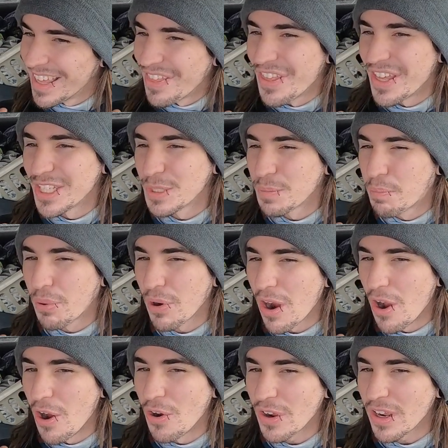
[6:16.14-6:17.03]
this
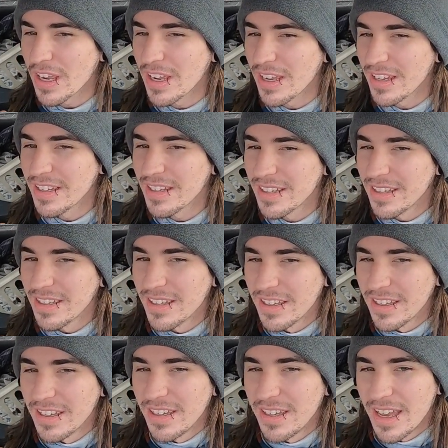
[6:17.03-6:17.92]
broke.
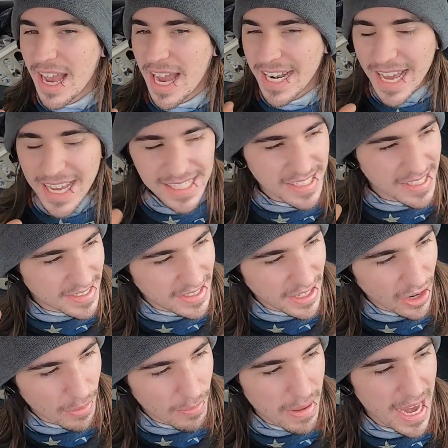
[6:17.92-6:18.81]
And I
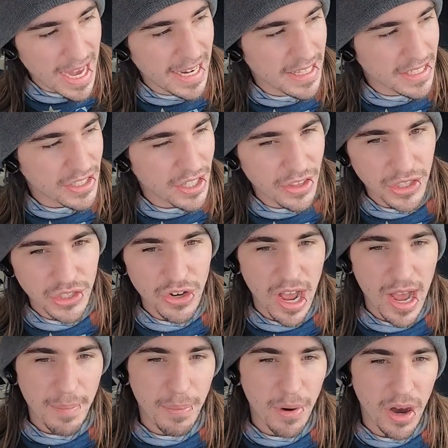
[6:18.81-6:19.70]
still made it to the
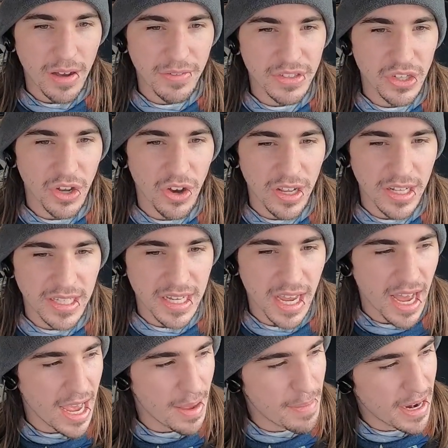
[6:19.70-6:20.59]
drop-offs on
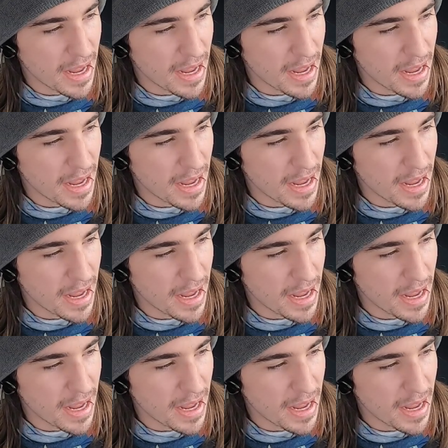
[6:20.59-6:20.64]
time,